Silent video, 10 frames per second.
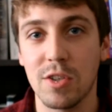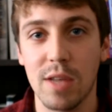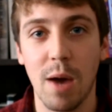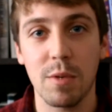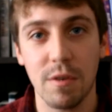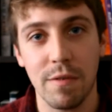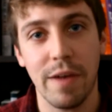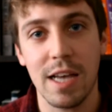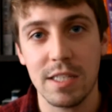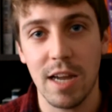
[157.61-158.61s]
So that was a
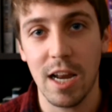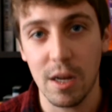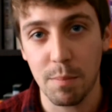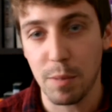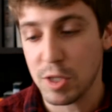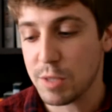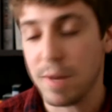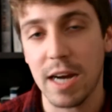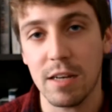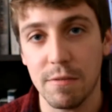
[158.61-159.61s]
fascinating
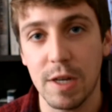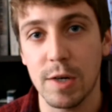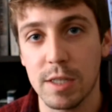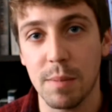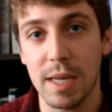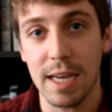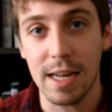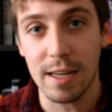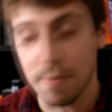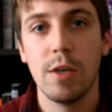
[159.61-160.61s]
perspective here at the
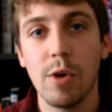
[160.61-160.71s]
beginning.